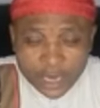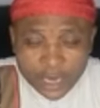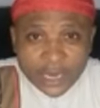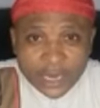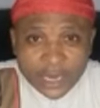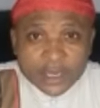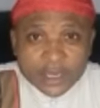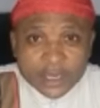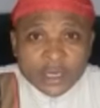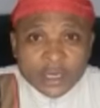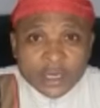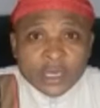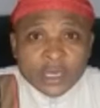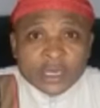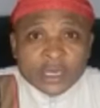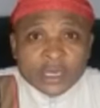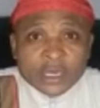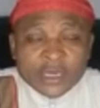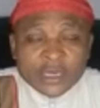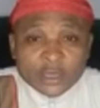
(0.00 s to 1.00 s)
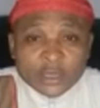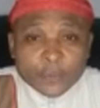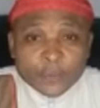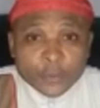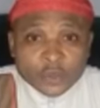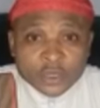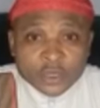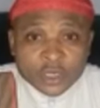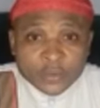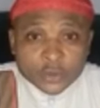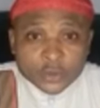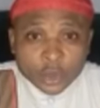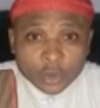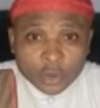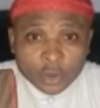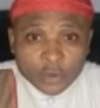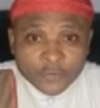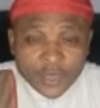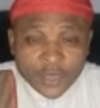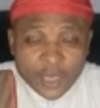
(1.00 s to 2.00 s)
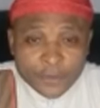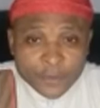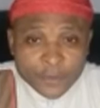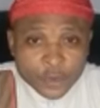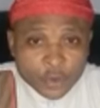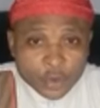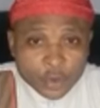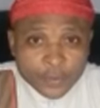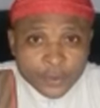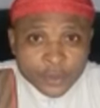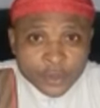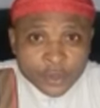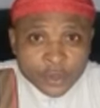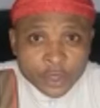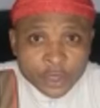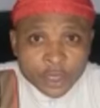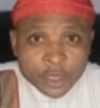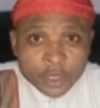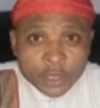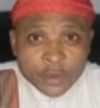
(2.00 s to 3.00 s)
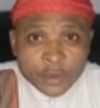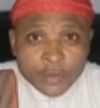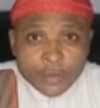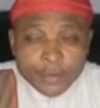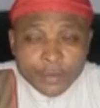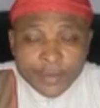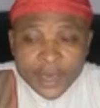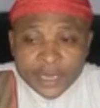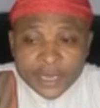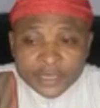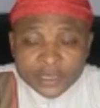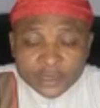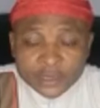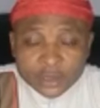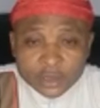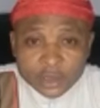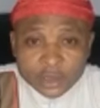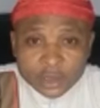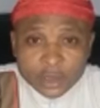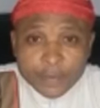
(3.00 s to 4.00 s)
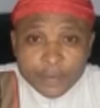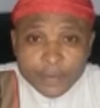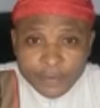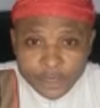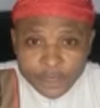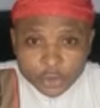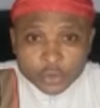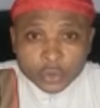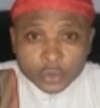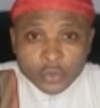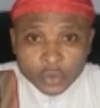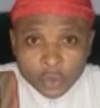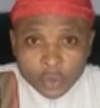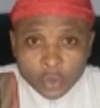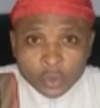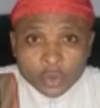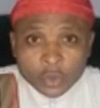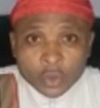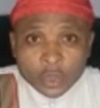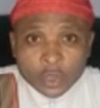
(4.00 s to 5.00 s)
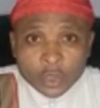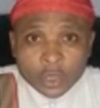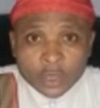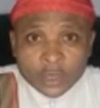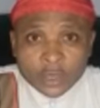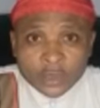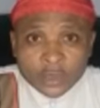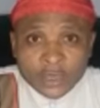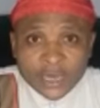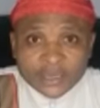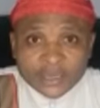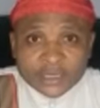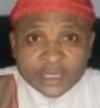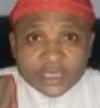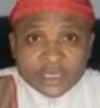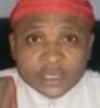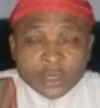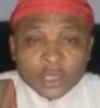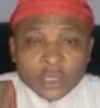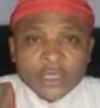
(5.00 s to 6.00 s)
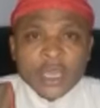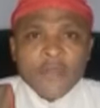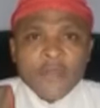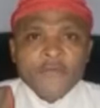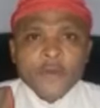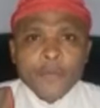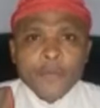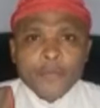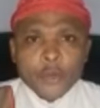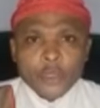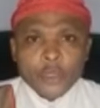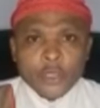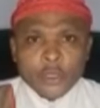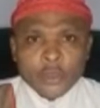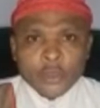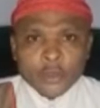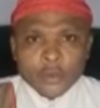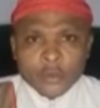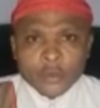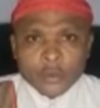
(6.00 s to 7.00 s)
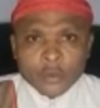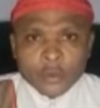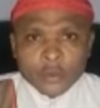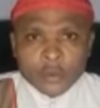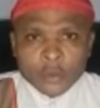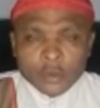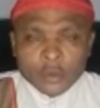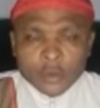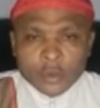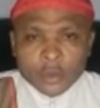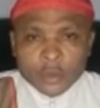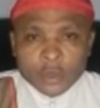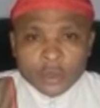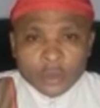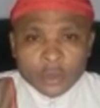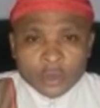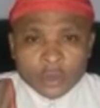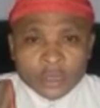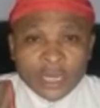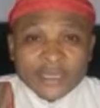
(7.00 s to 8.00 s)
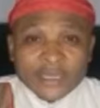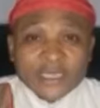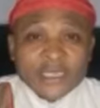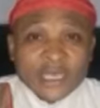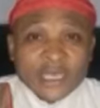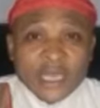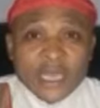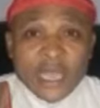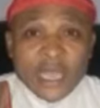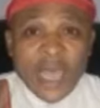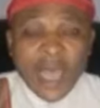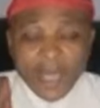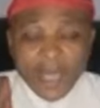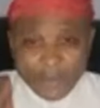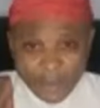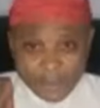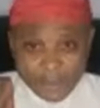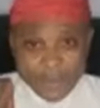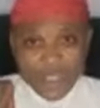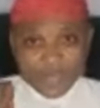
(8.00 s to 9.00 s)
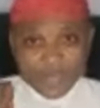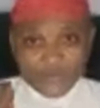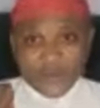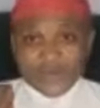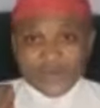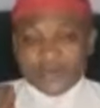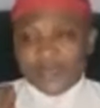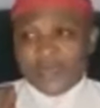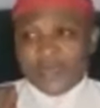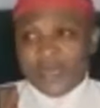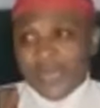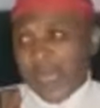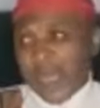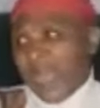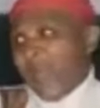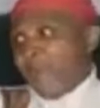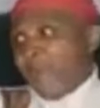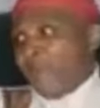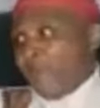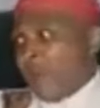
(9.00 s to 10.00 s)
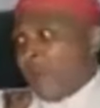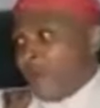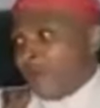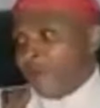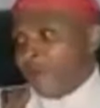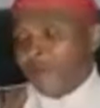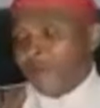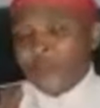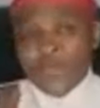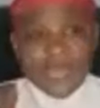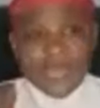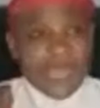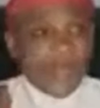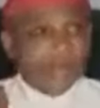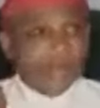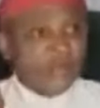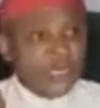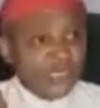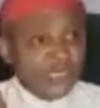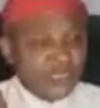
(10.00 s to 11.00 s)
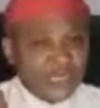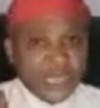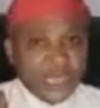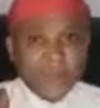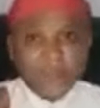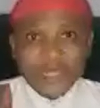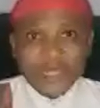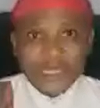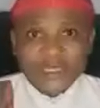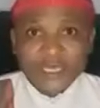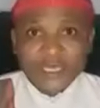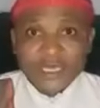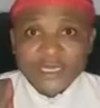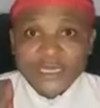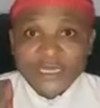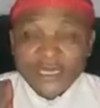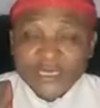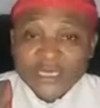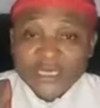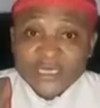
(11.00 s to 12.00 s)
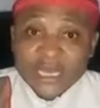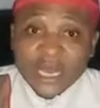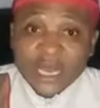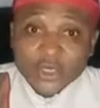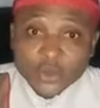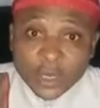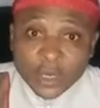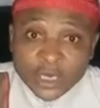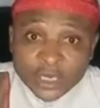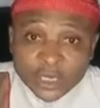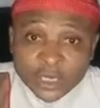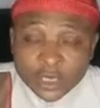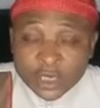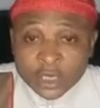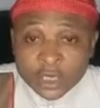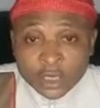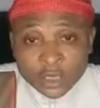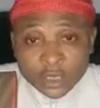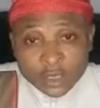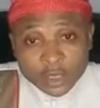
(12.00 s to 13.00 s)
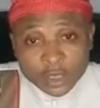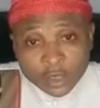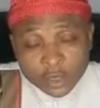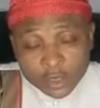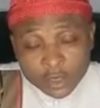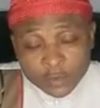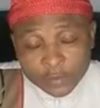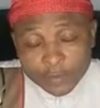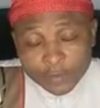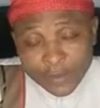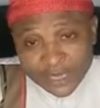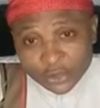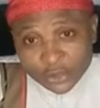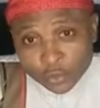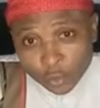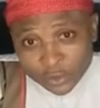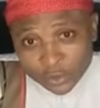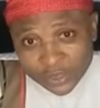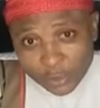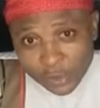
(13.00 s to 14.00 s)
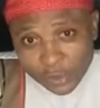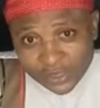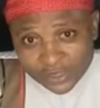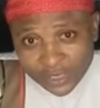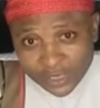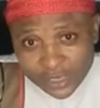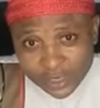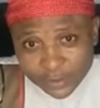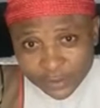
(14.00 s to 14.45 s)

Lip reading: And that proscription of IPOB made me to know that it's not everybody that say, I'm a Biafran, I am brave, I am this, I'm that, that is actually meant what they were saying.